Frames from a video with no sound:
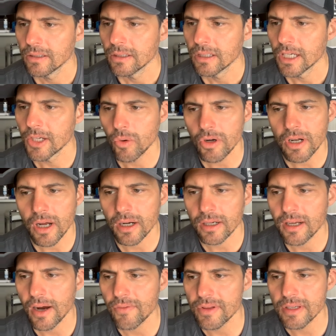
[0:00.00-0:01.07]
In order to
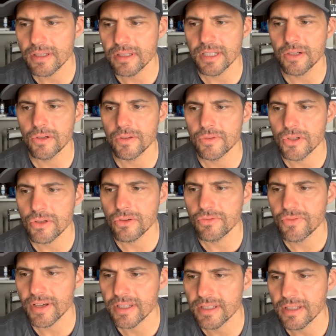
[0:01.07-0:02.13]
uncover the secret of true
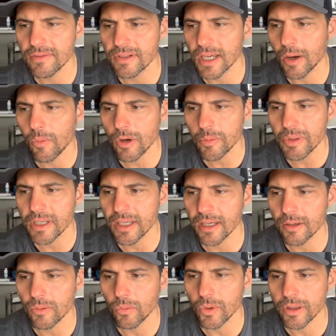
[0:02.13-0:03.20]
festivity, I want to
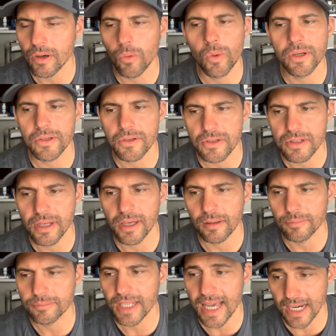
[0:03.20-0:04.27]
begin with A Winter's Tale,
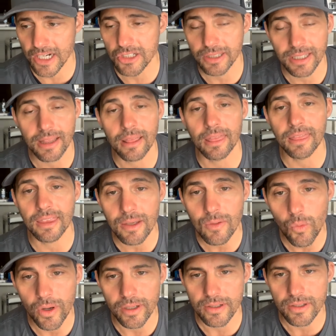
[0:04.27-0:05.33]
actually, The
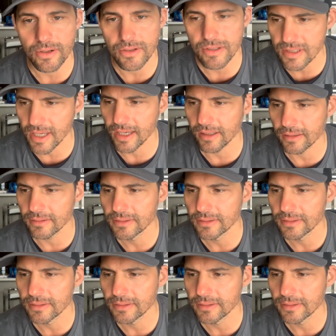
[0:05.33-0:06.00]
Winter's Tale.